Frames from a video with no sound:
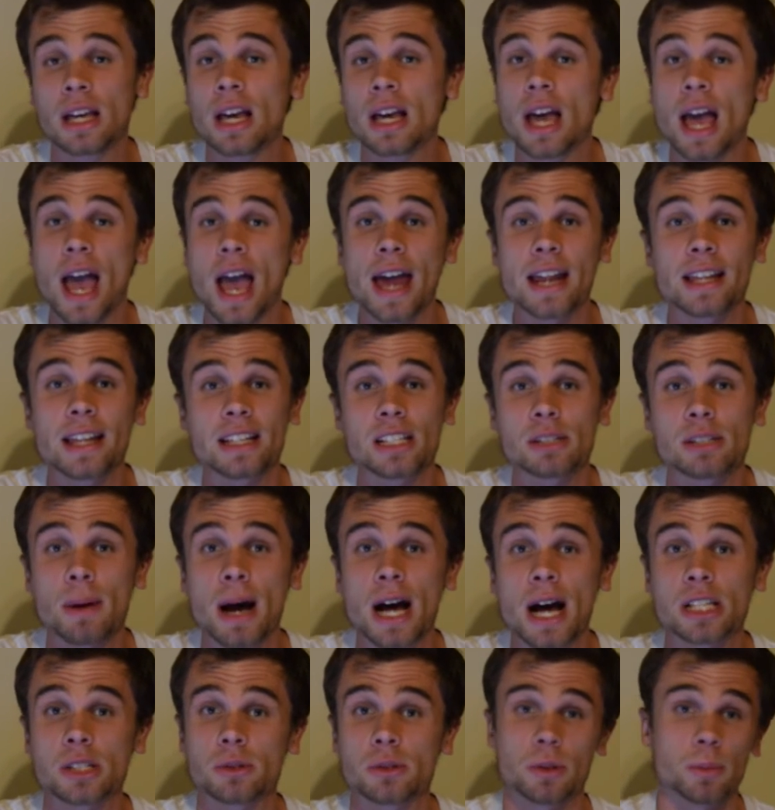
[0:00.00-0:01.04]
Anything's
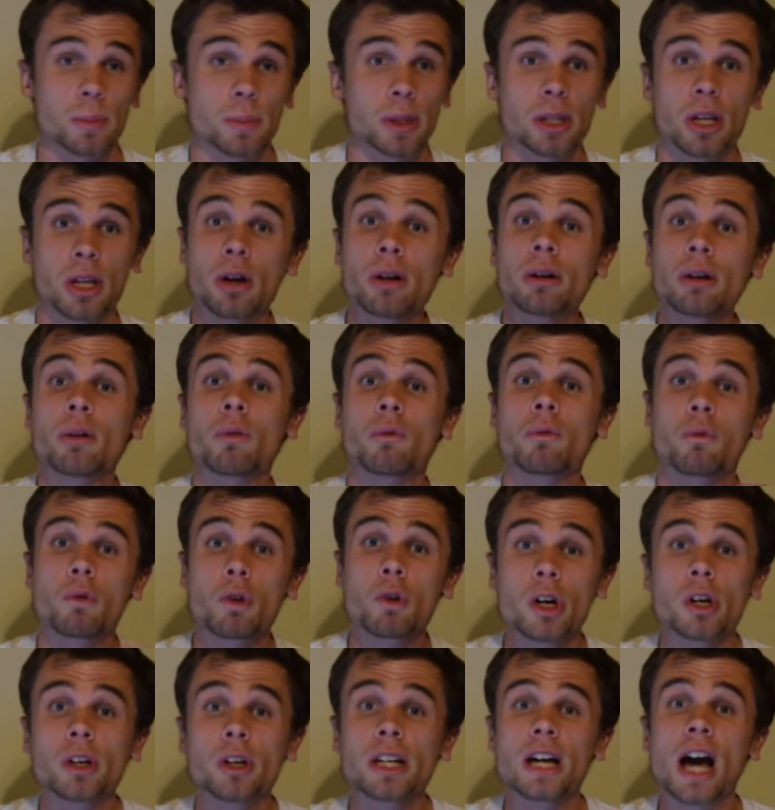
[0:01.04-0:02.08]
possible, but they're
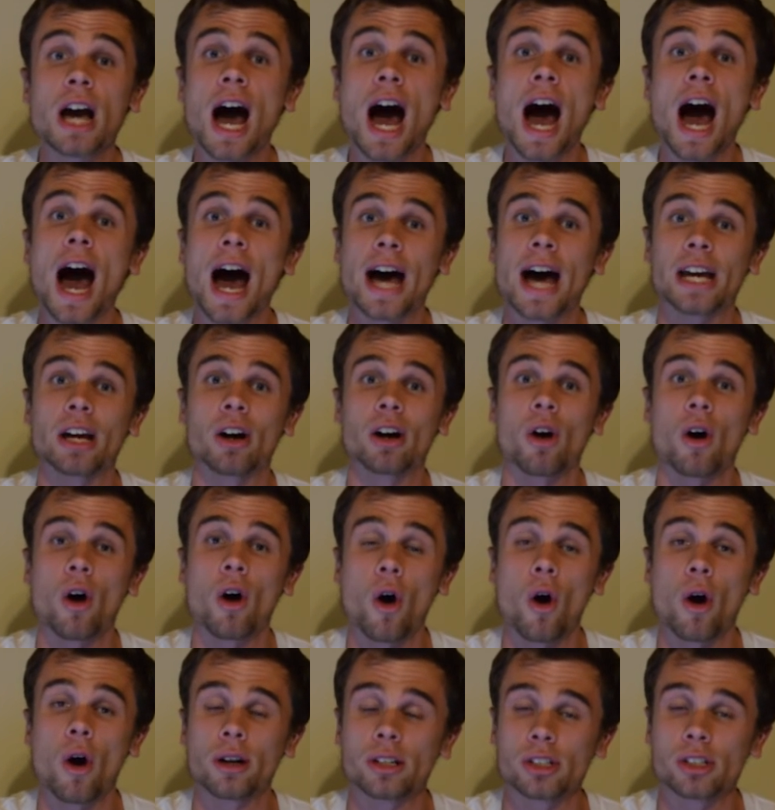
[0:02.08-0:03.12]
really high
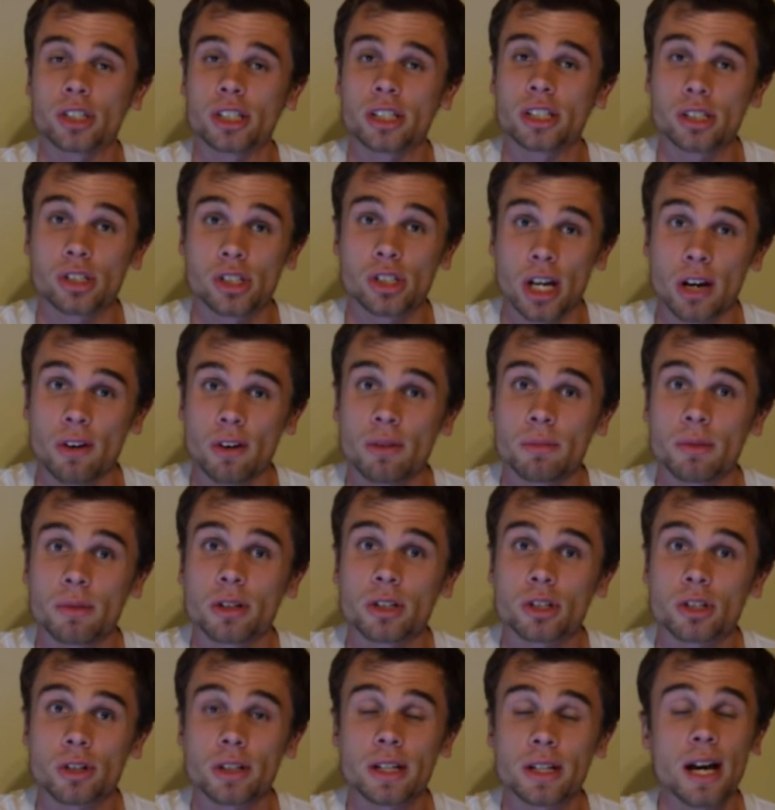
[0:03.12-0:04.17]
on Jalen
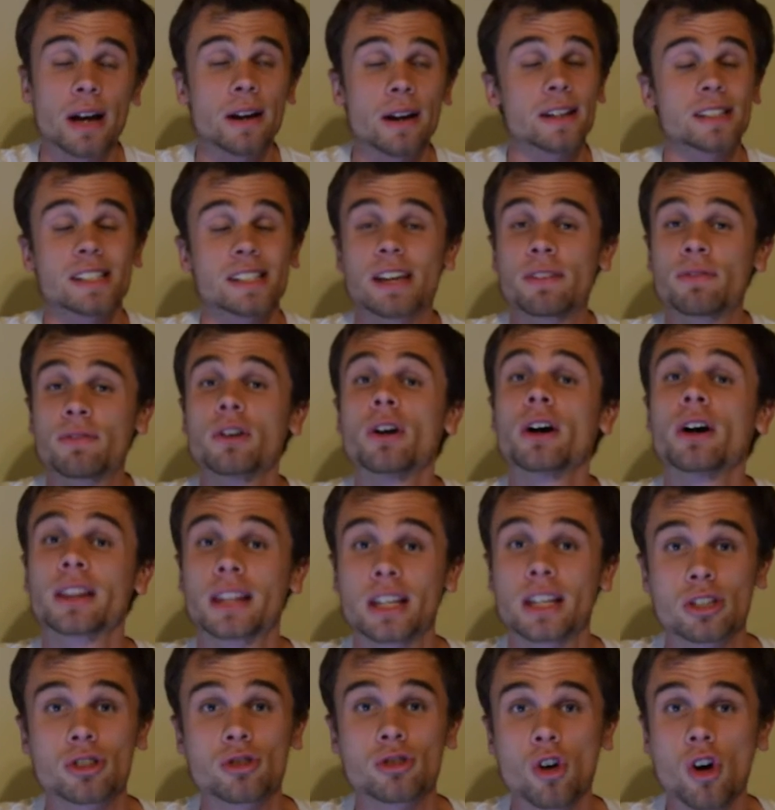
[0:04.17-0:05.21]
Mills right now because they feel like they
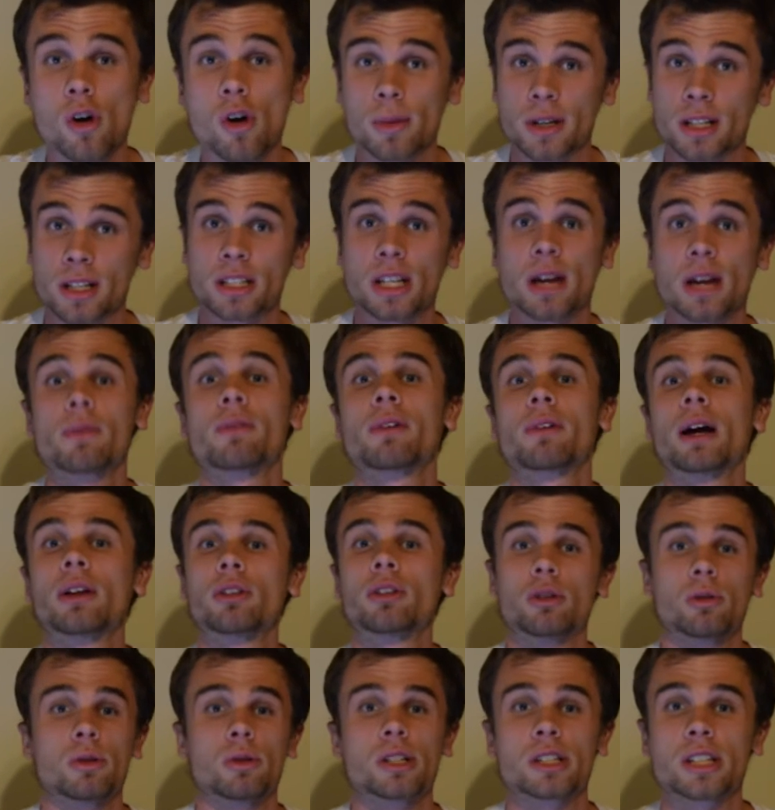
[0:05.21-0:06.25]
stole him in the 7th round
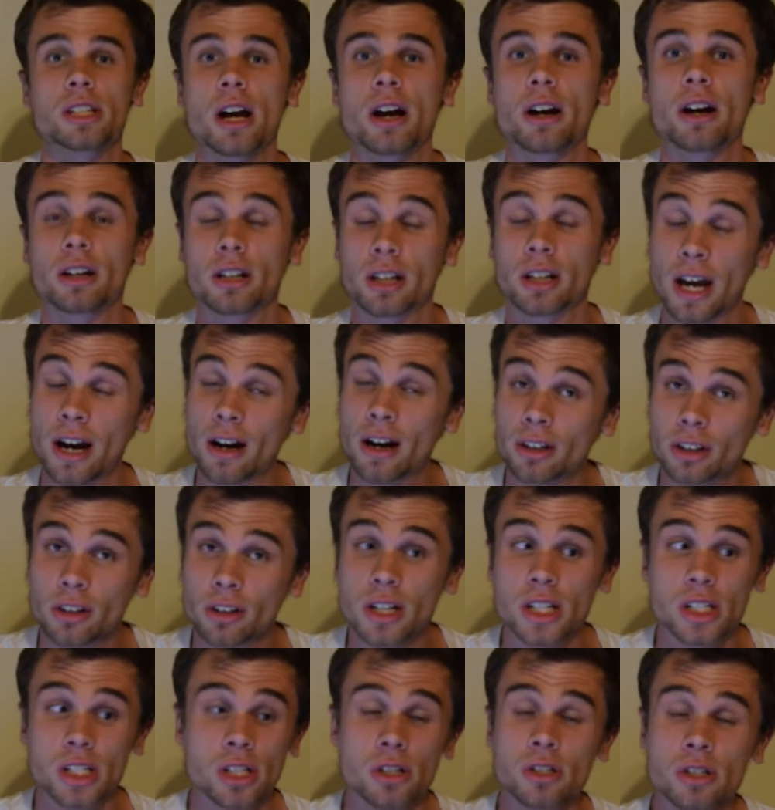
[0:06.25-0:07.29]
due to his character
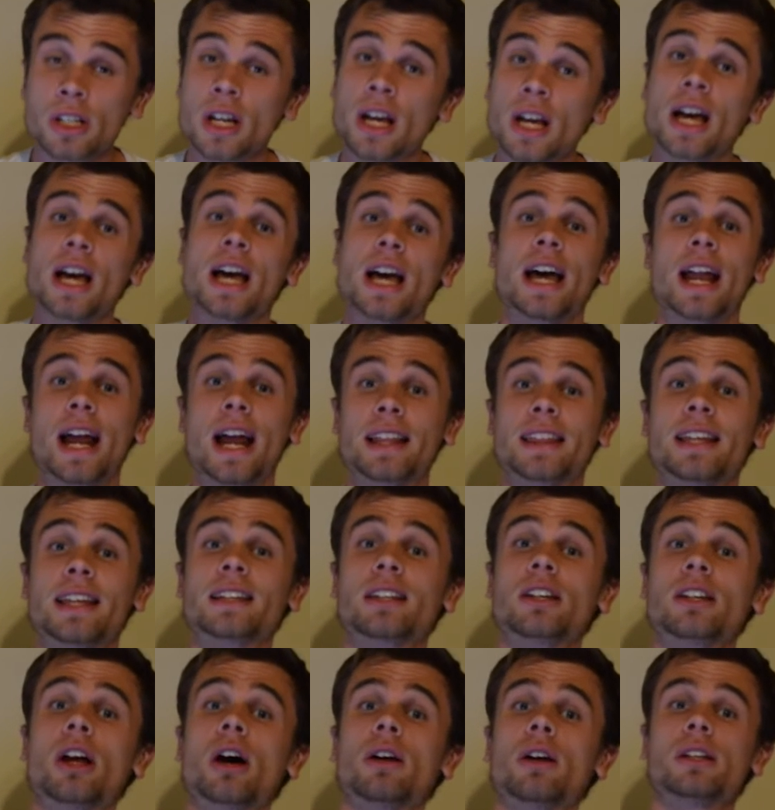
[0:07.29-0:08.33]
issues. And I think
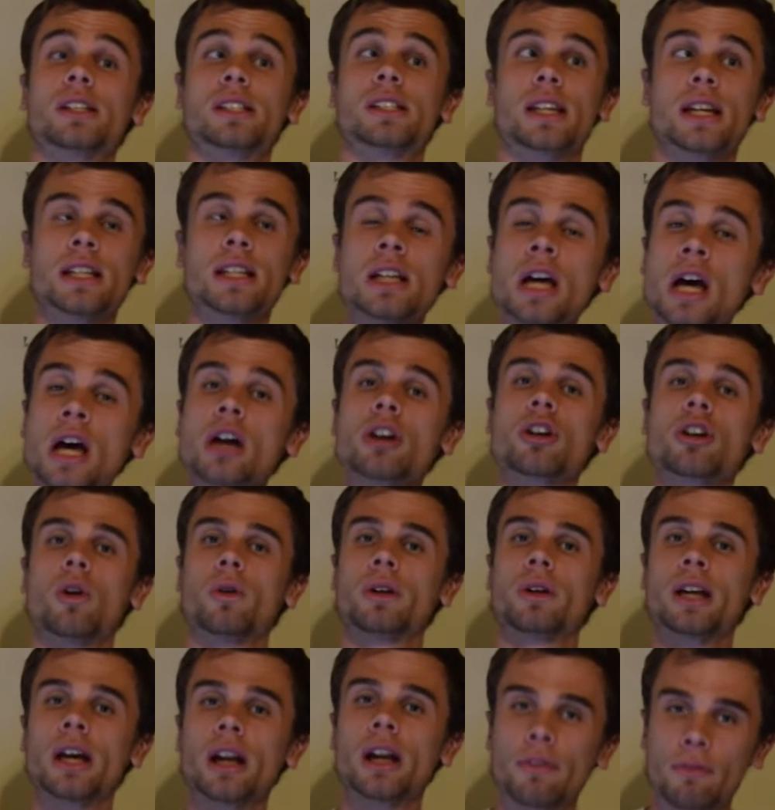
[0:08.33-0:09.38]
this kid going
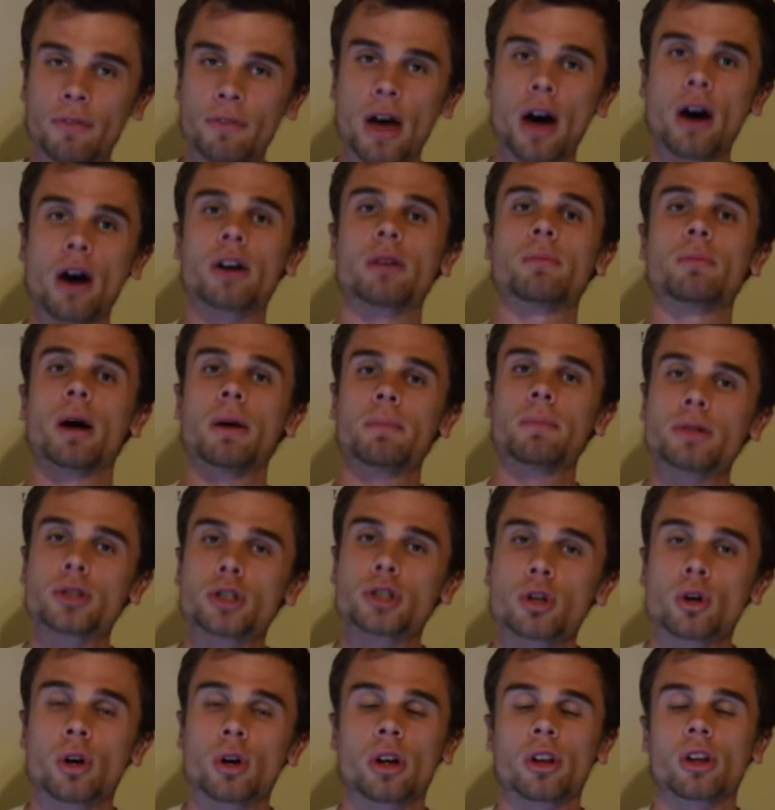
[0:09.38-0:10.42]
to the NFL, he might
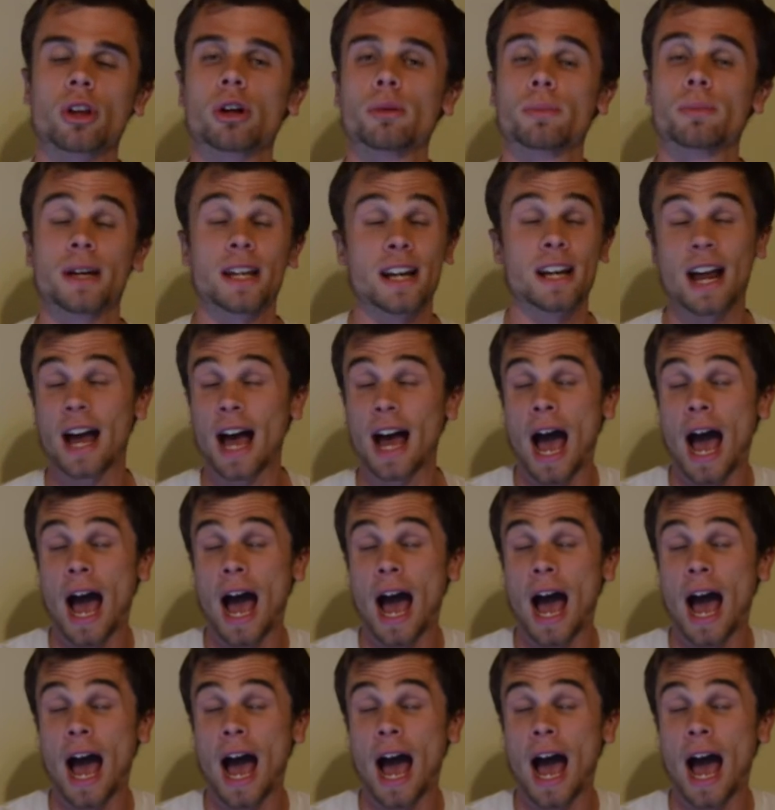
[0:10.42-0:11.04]
mature a little bit. And